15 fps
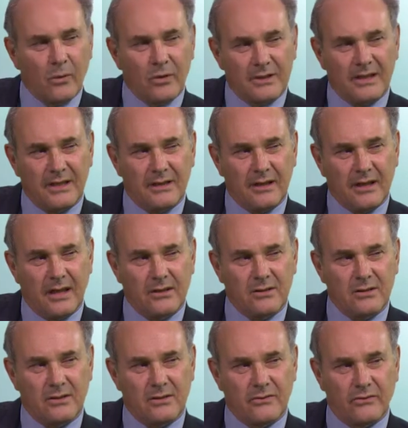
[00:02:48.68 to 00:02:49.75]
What are the
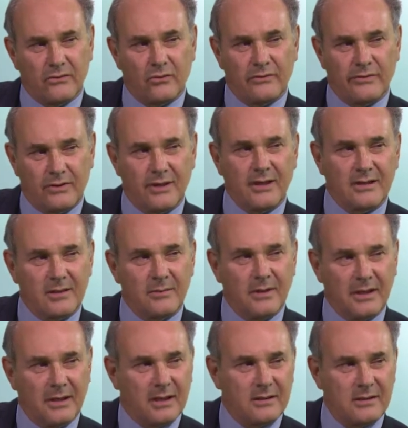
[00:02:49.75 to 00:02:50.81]
indications for
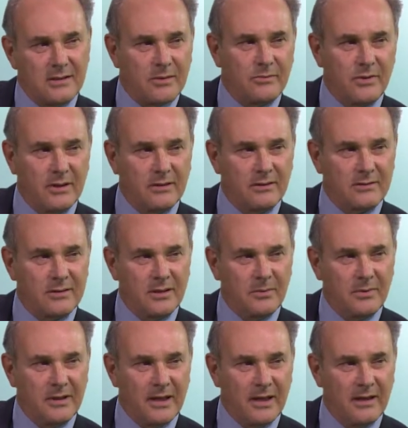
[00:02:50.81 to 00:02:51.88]
vitrectomy and subretinal
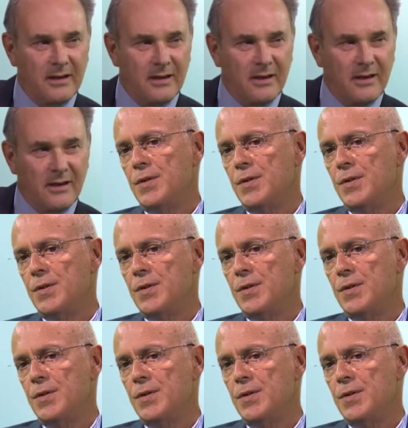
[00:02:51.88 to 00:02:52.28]
TPA?